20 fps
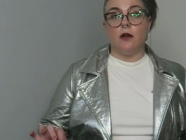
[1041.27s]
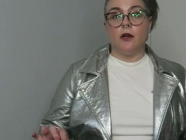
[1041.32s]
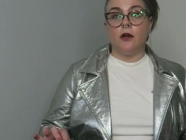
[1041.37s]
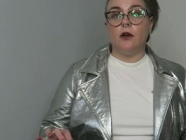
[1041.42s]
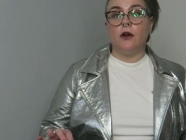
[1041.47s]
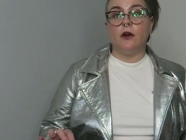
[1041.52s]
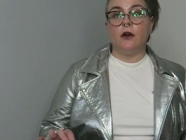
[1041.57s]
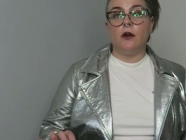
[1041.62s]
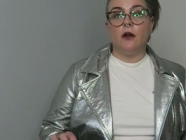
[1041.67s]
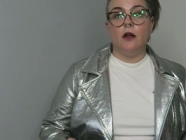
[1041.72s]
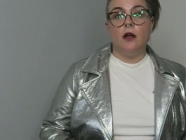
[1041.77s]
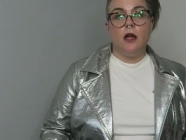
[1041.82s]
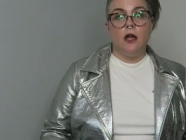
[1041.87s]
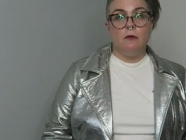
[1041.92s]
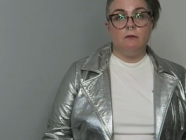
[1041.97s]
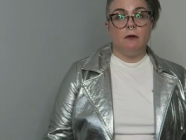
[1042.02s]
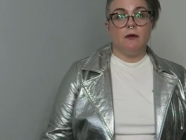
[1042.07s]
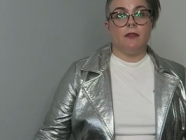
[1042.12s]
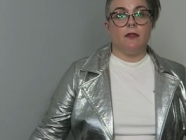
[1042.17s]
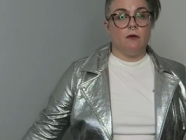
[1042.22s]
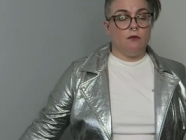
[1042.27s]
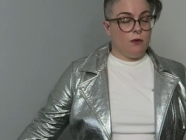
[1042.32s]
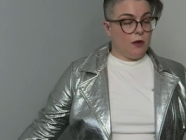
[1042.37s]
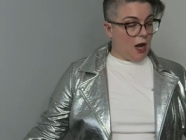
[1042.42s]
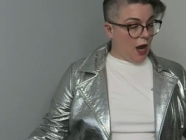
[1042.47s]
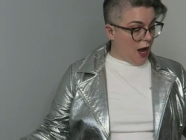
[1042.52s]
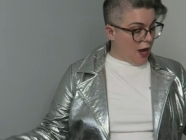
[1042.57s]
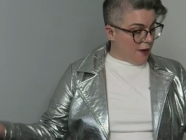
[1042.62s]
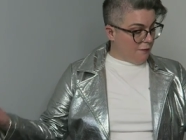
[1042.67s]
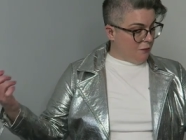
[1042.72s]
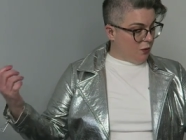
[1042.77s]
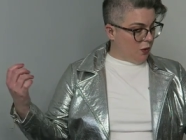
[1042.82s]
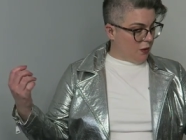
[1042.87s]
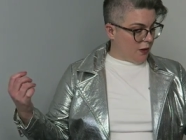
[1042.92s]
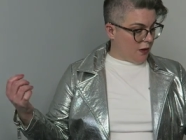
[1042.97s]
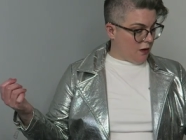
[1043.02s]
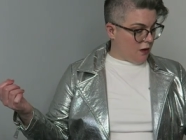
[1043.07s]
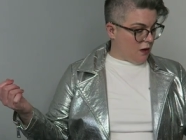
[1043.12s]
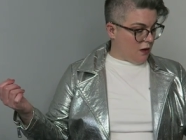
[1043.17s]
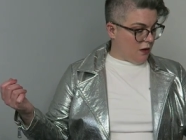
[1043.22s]
on her. But then when I
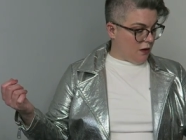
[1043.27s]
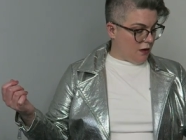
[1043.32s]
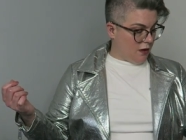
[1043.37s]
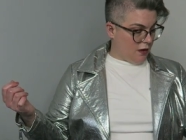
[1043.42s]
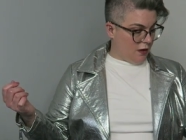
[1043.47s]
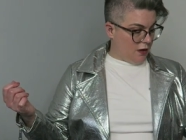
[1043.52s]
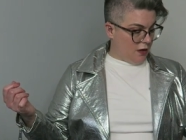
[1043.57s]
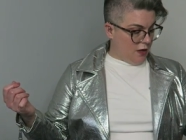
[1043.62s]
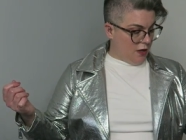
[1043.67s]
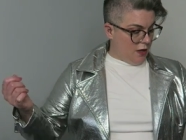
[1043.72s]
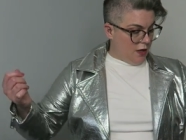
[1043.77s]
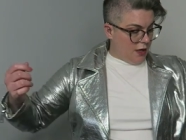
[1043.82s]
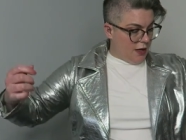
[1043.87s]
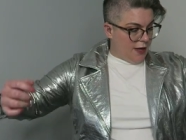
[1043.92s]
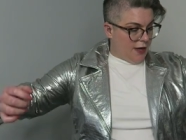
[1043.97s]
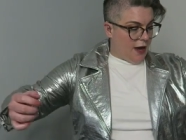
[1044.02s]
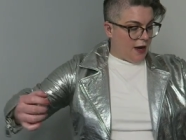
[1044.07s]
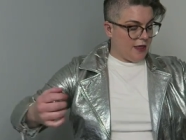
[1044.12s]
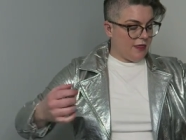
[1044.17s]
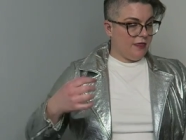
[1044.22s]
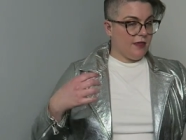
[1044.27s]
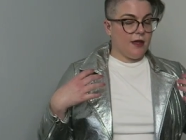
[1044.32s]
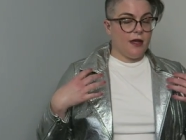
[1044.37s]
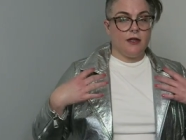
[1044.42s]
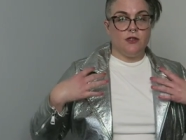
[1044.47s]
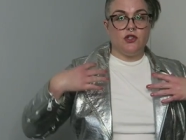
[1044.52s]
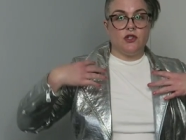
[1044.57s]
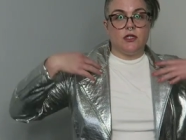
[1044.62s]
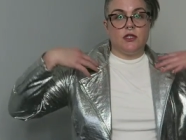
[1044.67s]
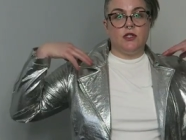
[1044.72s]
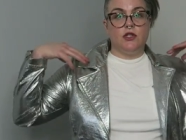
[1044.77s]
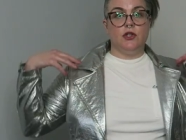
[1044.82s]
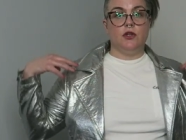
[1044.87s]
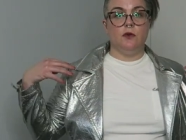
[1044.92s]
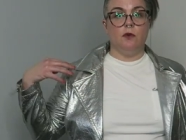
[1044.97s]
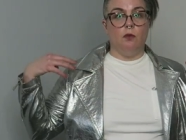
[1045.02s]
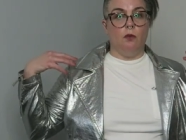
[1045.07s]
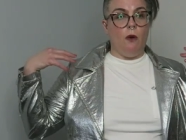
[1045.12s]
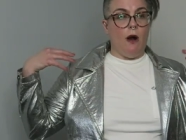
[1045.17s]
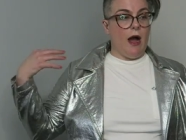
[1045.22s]
put it on, I think I just
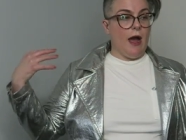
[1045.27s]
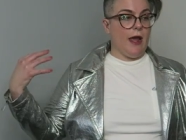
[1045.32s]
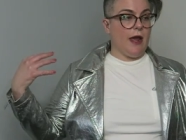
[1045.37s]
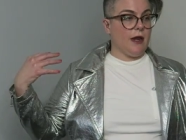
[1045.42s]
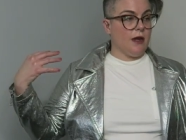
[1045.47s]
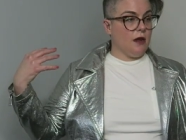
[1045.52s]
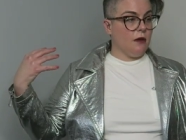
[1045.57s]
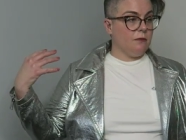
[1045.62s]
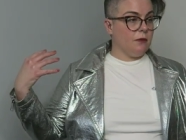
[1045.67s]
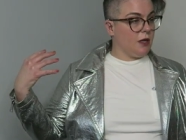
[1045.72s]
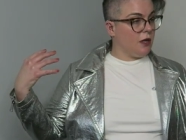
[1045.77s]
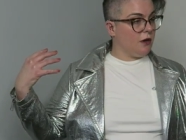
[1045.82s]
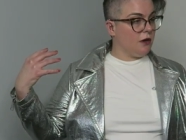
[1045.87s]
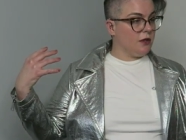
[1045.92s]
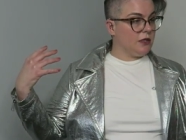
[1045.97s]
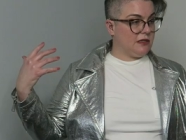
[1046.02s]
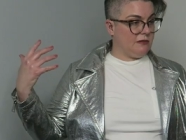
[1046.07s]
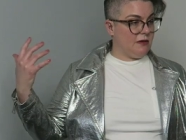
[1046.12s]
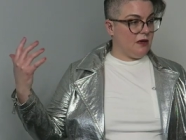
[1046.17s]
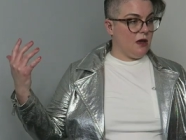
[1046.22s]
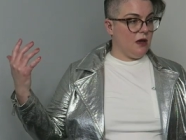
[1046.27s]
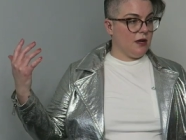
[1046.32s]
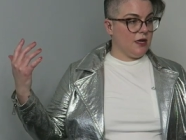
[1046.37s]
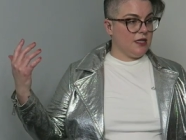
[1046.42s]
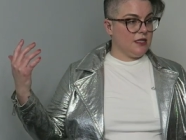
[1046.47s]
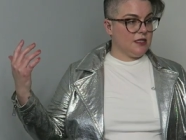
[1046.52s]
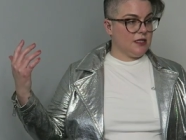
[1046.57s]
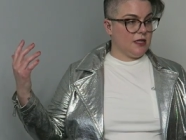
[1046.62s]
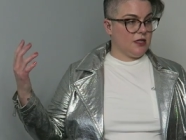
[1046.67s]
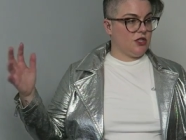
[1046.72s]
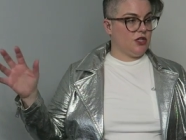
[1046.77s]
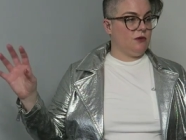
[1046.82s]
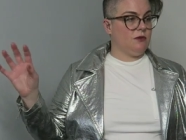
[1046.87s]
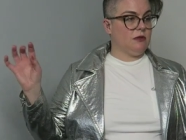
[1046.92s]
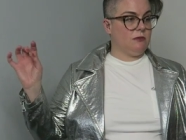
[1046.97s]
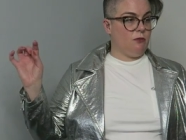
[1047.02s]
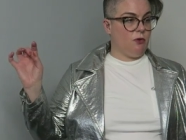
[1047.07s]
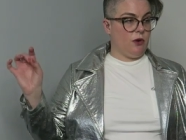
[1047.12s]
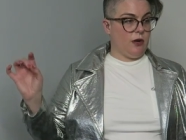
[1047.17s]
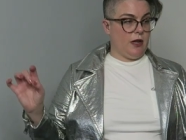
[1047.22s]
too wide up here to be honest. Like she
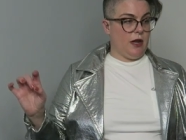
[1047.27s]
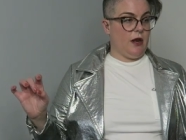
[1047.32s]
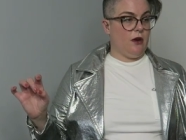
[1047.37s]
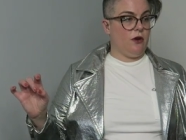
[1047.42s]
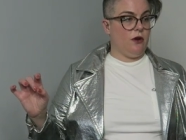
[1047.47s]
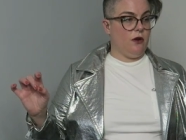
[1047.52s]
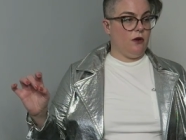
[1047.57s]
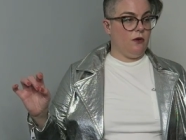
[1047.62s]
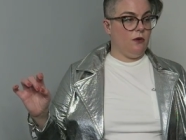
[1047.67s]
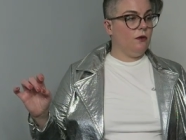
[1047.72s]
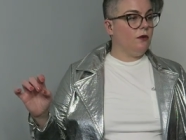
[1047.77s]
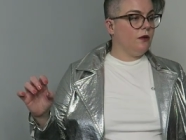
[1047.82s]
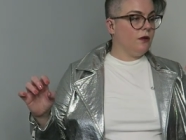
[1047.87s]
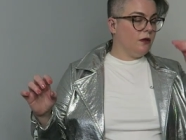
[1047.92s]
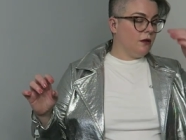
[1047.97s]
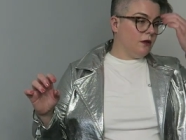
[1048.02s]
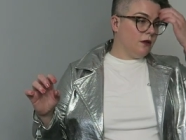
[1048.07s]
was more it's narrow. Like